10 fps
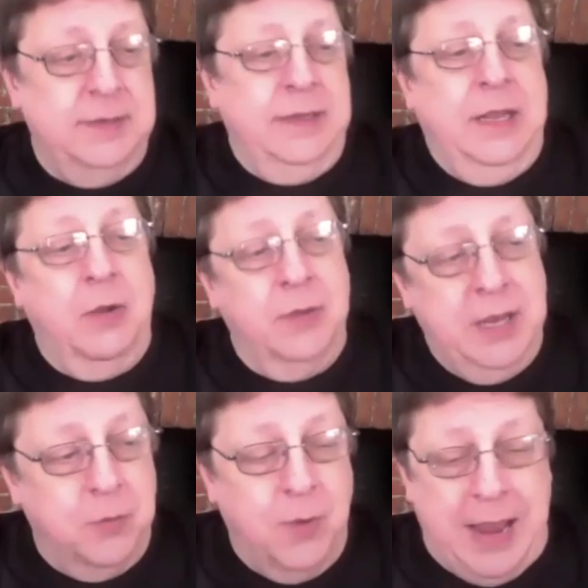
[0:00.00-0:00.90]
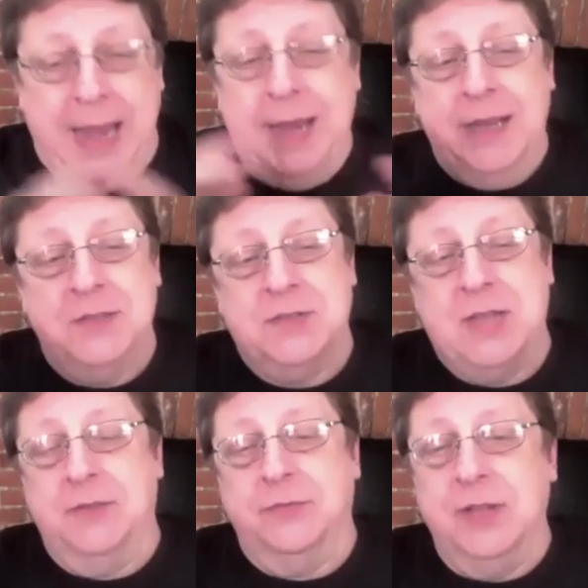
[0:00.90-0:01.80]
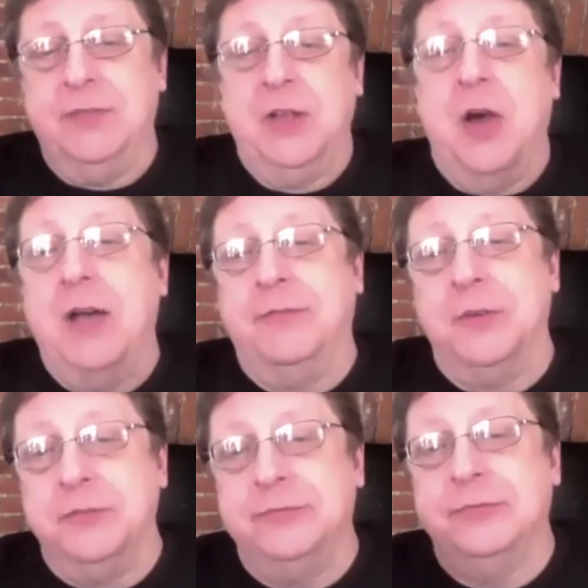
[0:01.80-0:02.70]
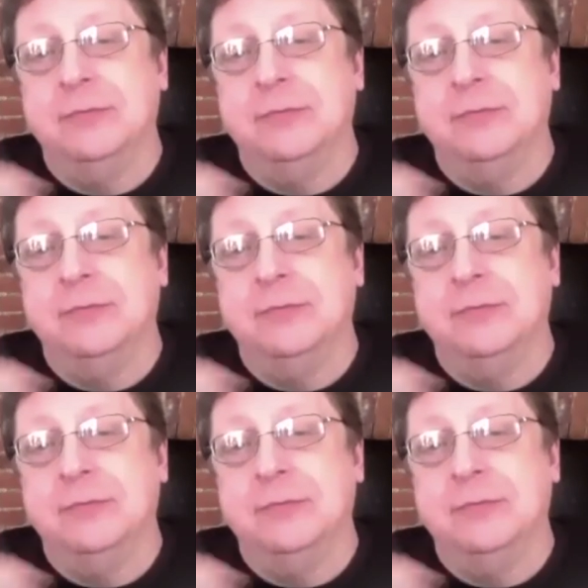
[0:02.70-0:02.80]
you know in a way it's kind of living off of